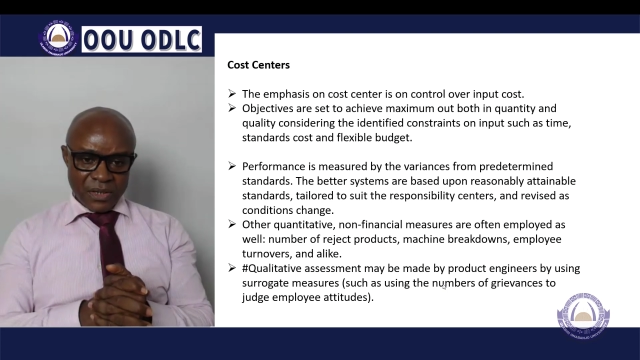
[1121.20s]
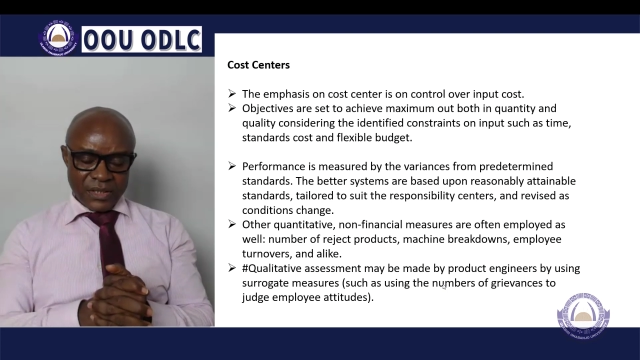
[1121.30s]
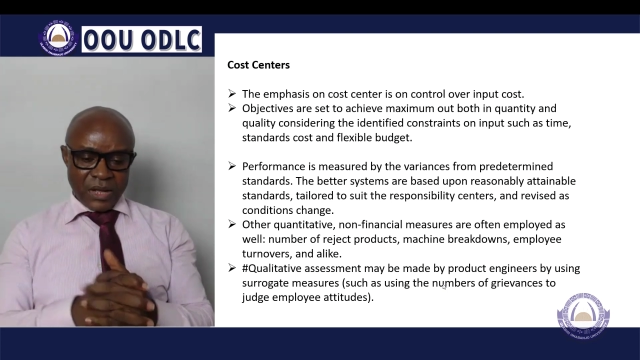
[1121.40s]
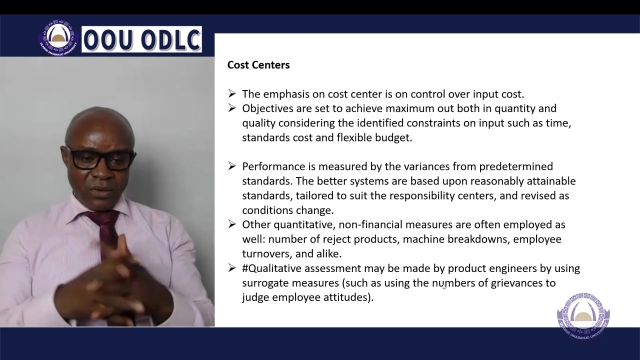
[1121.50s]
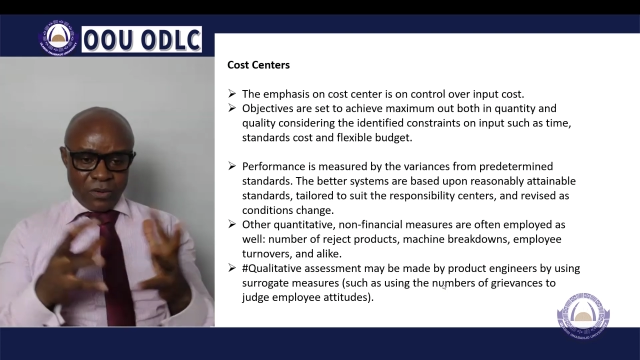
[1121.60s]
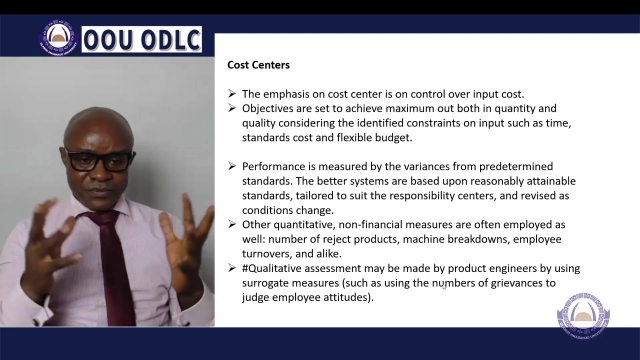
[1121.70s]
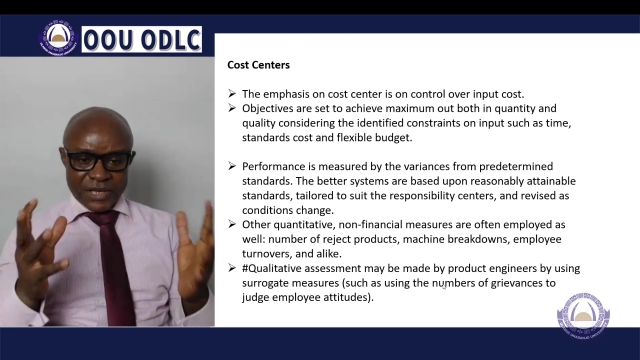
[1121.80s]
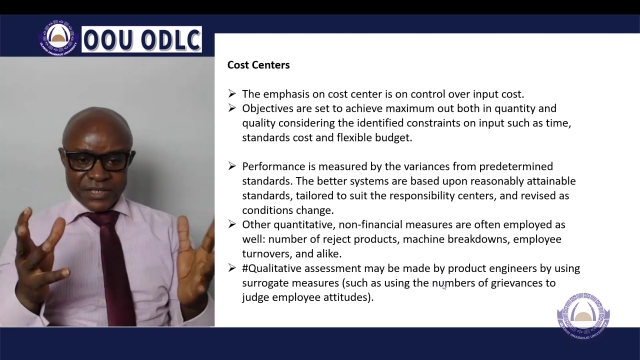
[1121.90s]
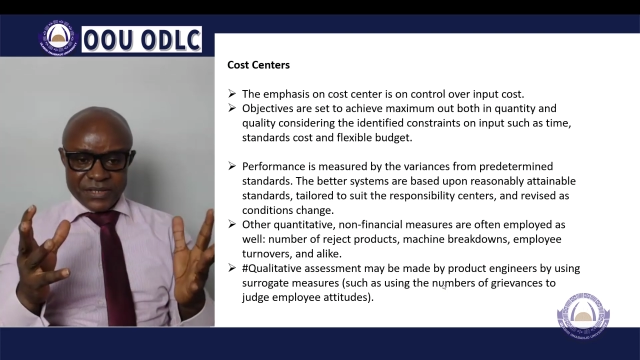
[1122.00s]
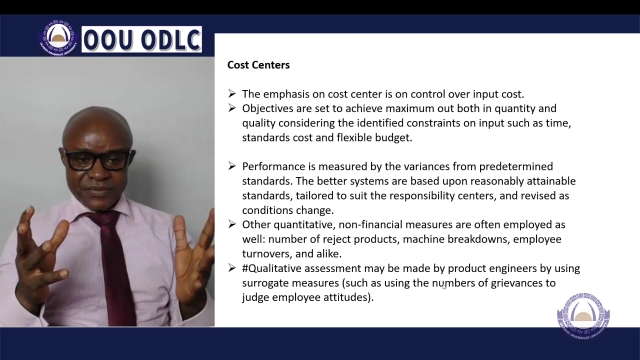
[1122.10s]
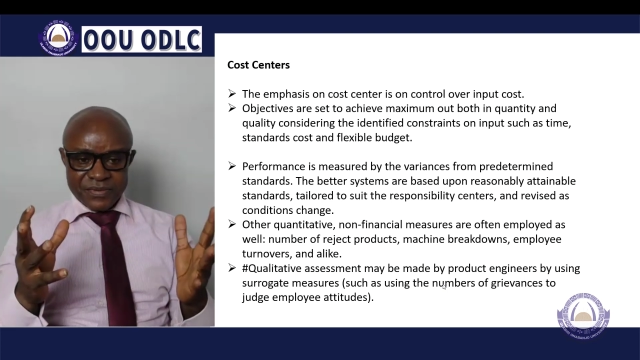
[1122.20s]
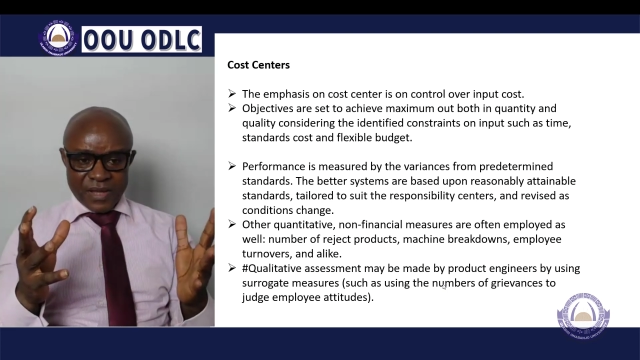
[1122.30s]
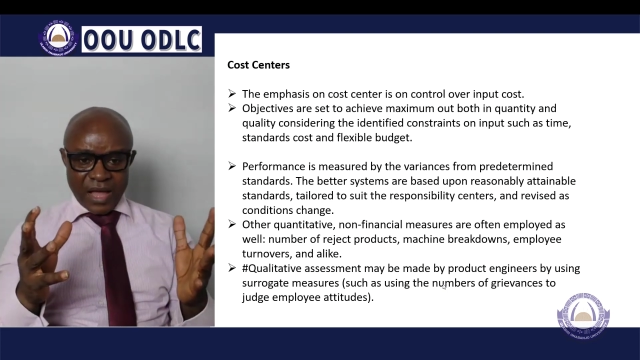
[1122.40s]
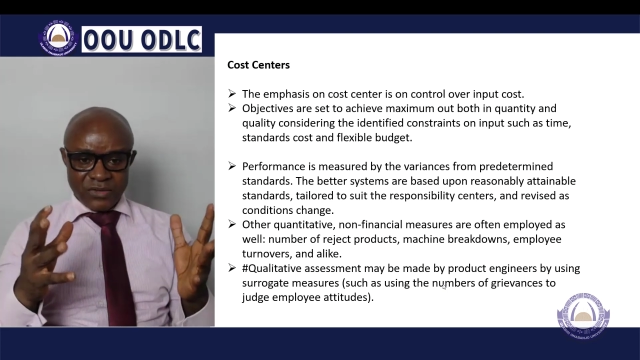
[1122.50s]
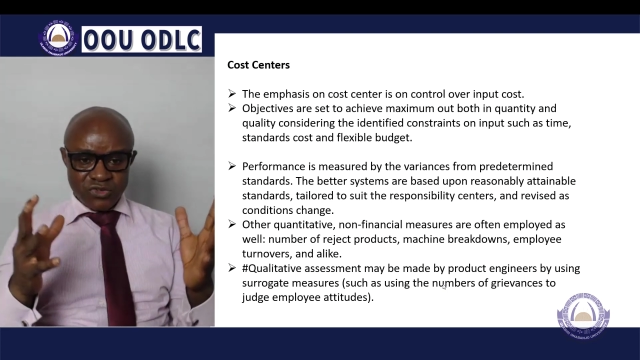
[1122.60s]
Now, objectives
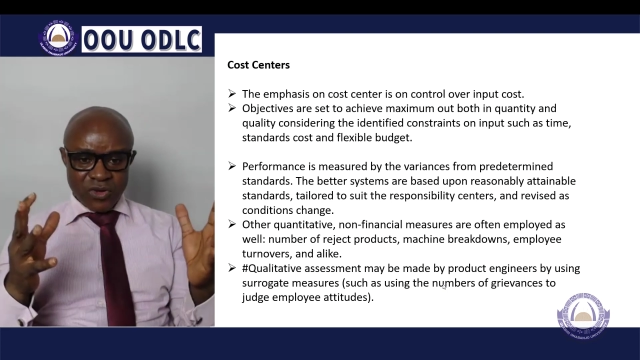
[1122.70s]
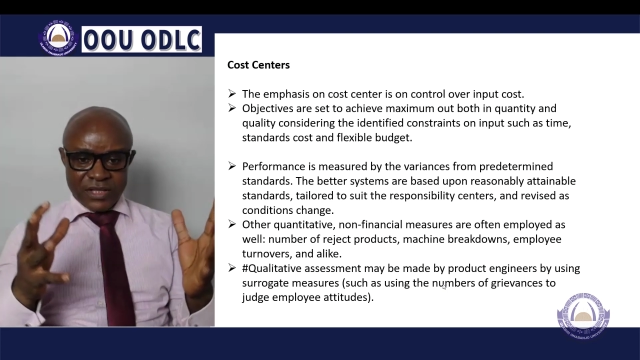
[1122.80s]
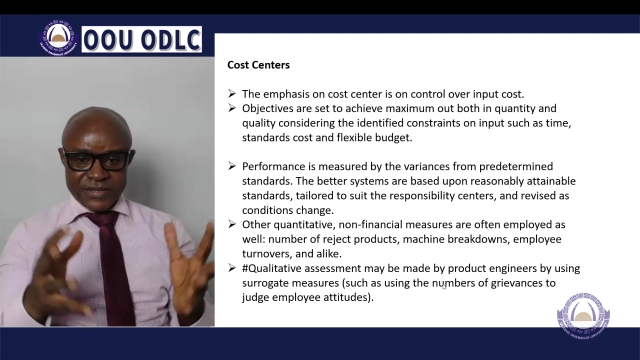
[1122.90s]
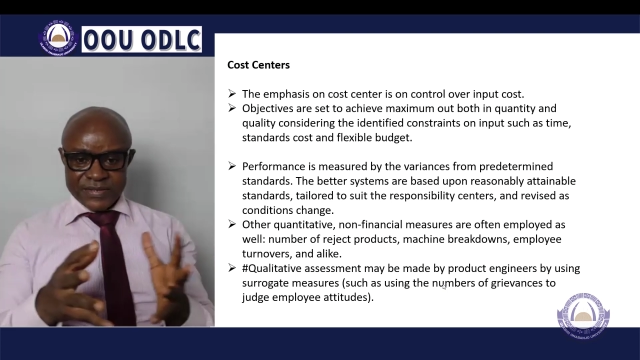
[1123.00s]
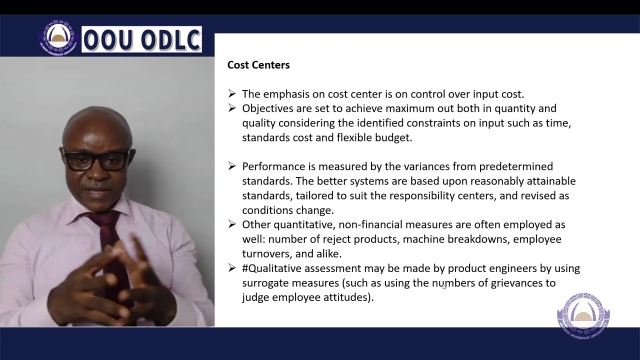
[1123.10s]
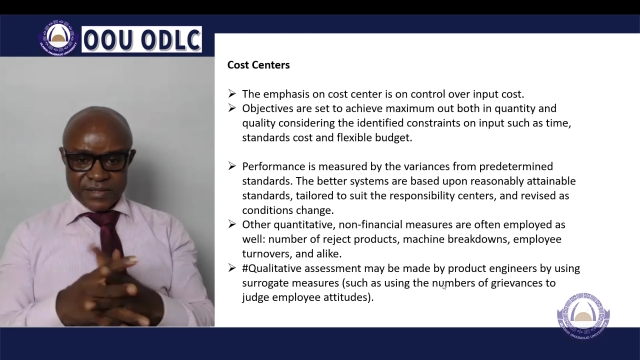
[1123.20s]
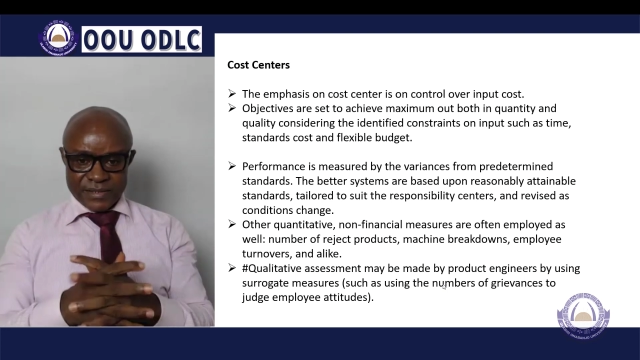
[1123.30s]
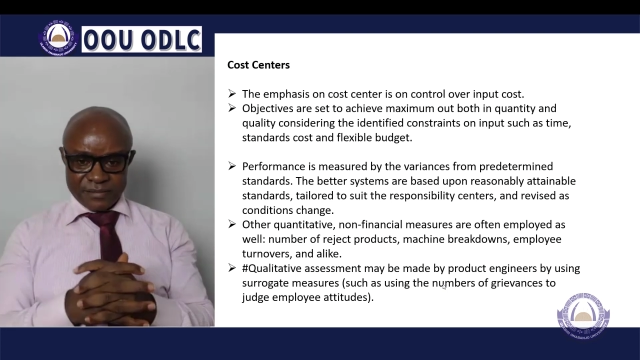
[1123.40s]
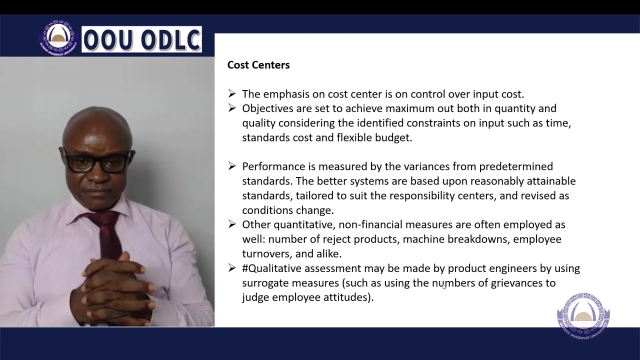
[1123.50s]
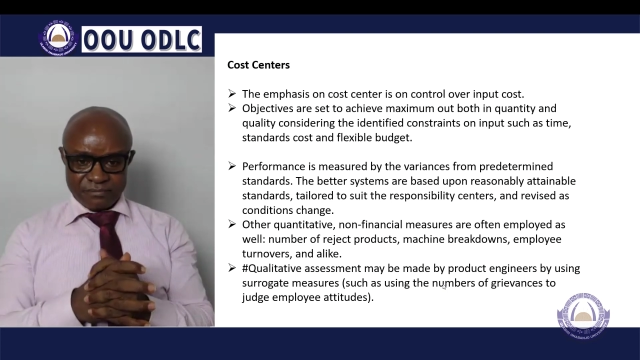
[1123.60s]
are usually set,